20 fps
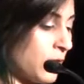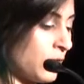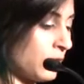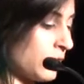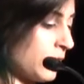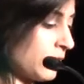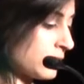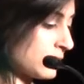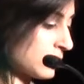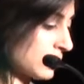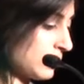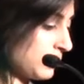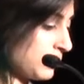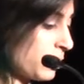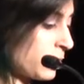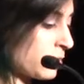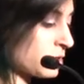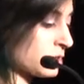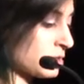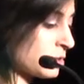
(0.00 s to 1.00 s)
Hong Kong,
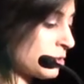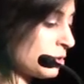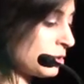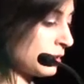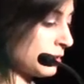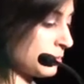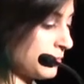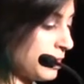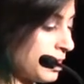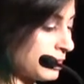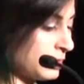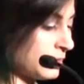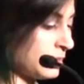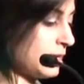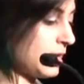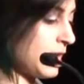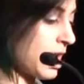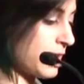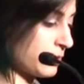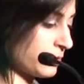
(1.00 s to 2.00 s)
Singapore, Seoul, Amman.
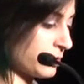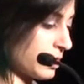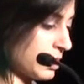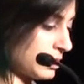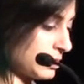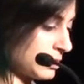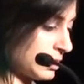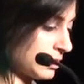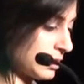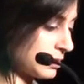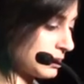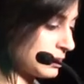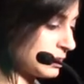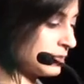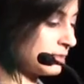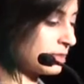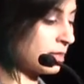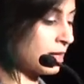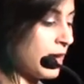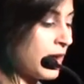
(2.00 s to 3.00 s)
I don't know how to say that
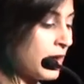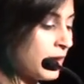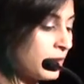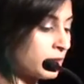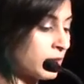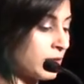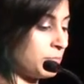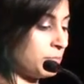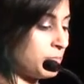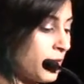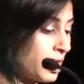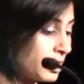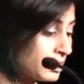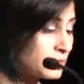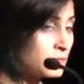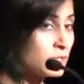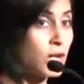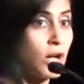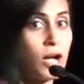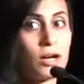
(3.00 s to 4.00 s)
city there. Accra,
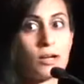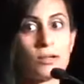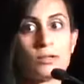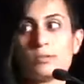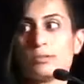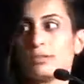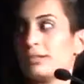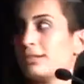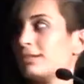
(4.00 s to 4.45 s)
Moscow.